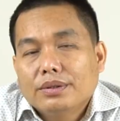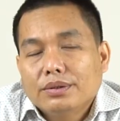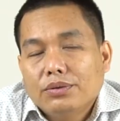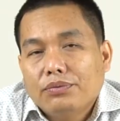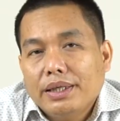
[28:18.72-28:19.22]

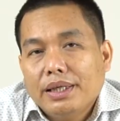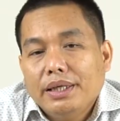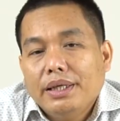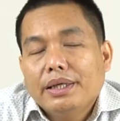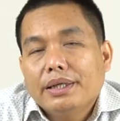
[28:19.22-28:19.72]
So
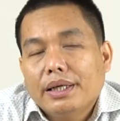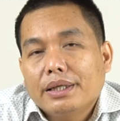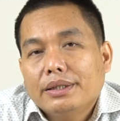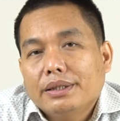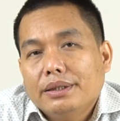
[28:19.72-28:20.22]
finally, in the
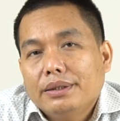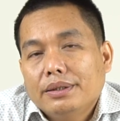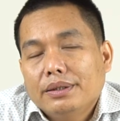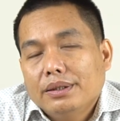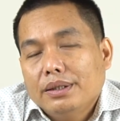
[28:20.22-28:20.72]
lecture,
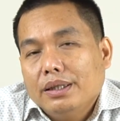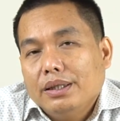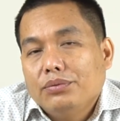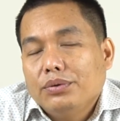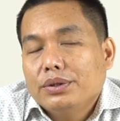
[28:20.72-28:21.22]

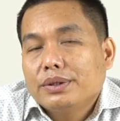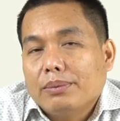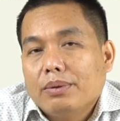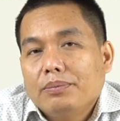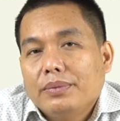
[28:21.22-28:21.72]
if we
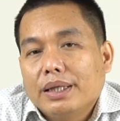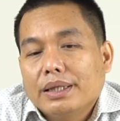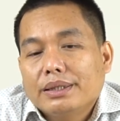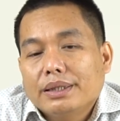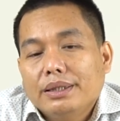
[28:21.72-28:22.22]
sum up the
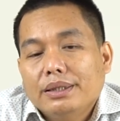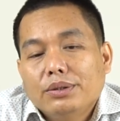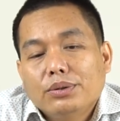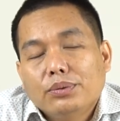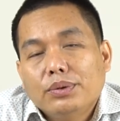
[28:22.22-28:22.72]
lecture,
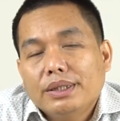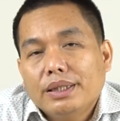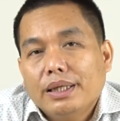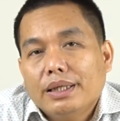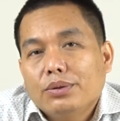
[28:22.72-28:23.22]
we see
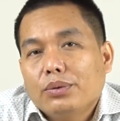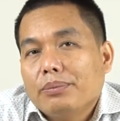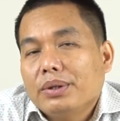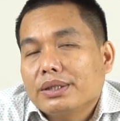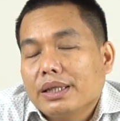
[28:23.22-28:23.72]
that we
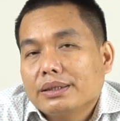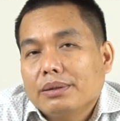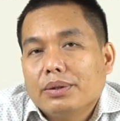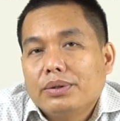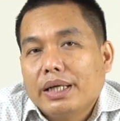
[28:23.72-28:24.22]
have discussed
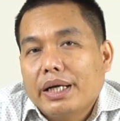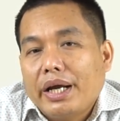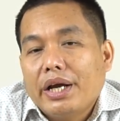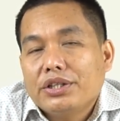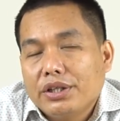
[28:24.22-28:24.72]
about the
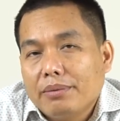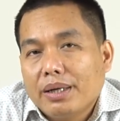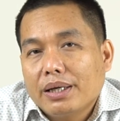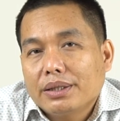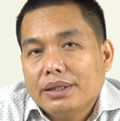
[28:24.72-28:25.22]
ancient
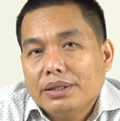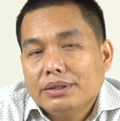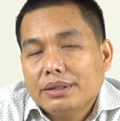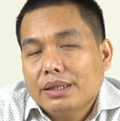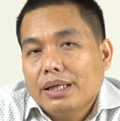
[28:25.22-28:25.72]

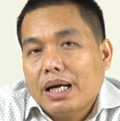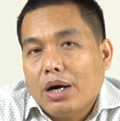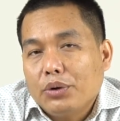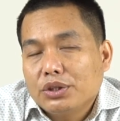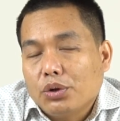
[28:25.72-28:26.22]
Bangladesh,
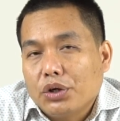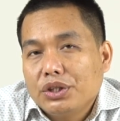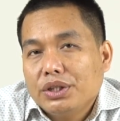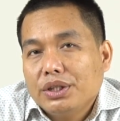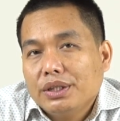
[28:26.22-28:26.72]
how its
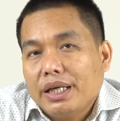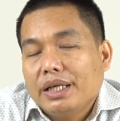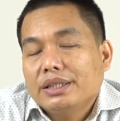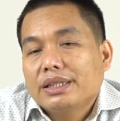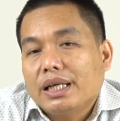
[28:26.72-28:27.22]
origin
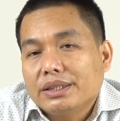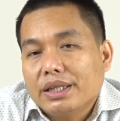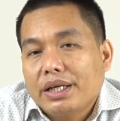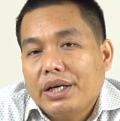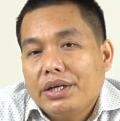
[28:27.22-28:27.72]
and its
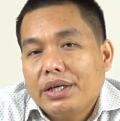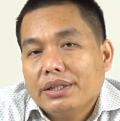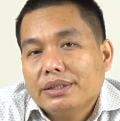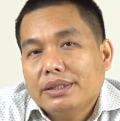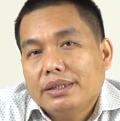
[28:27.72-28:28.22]
cultural
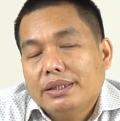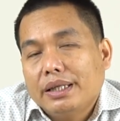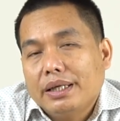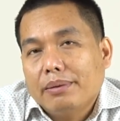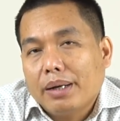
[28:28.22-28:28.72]
heritage,
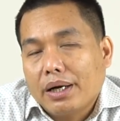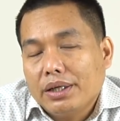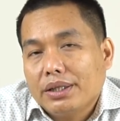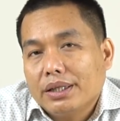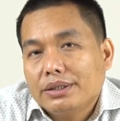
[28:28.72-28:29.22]
then the
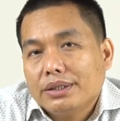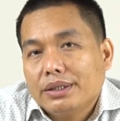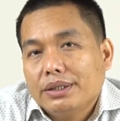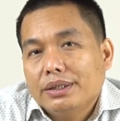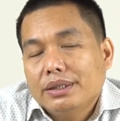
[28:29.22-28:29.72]
Bengali culture